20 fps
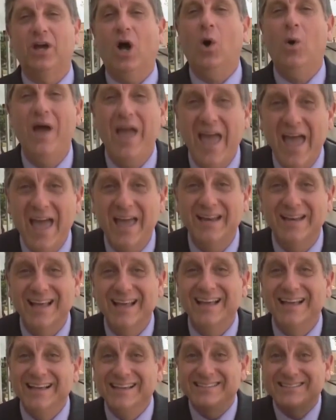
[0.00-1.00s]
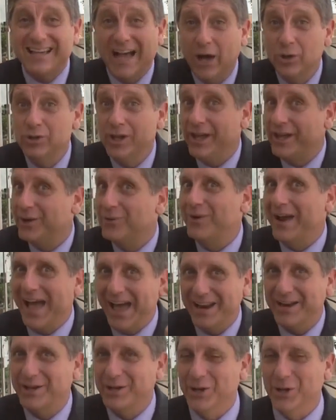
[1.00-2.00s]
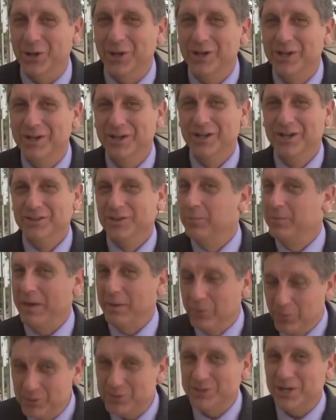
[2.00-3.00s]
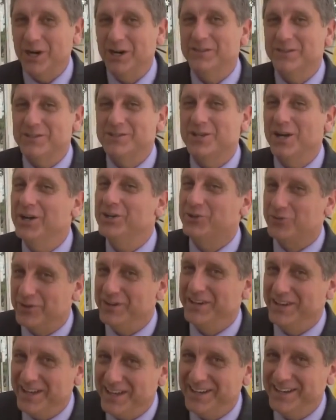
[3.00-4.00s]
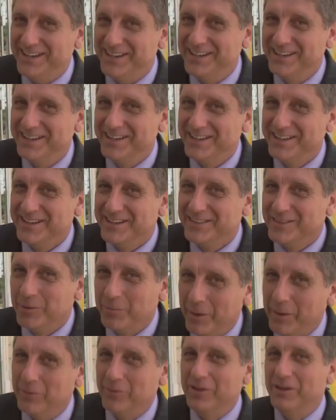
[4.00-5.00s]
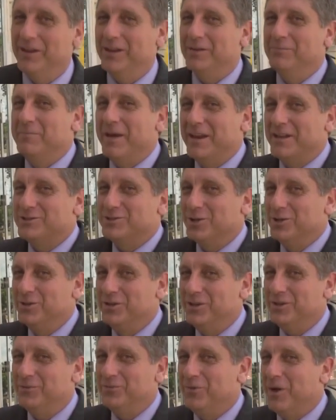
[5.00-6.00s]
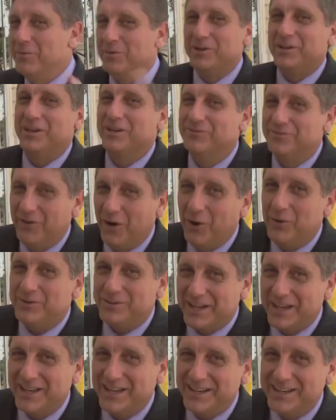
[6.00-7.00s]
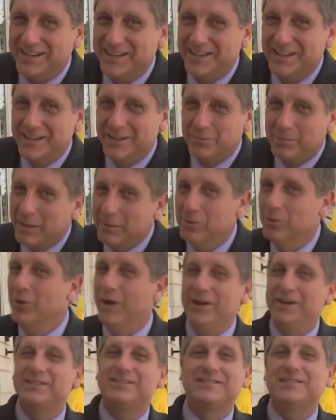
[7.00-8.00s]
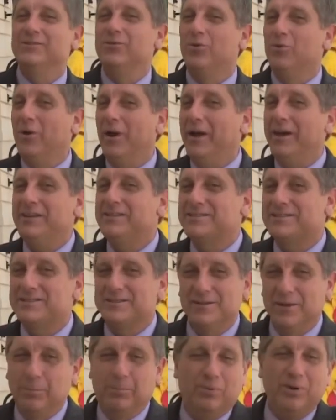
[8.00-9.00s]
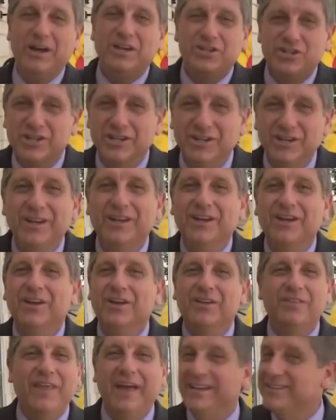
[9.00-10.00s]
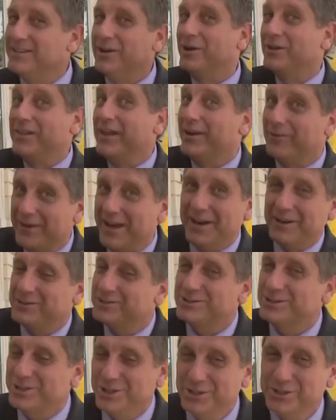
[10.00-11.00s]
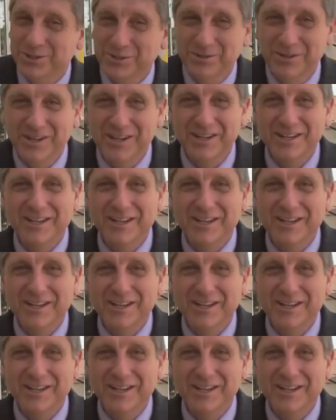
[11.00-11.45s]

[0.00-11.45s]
Go ahead, sound like a radical. The people who started this country did. The people that made it so that women can vote did. People who ended civil rights, oppression, they sounded like radicals too.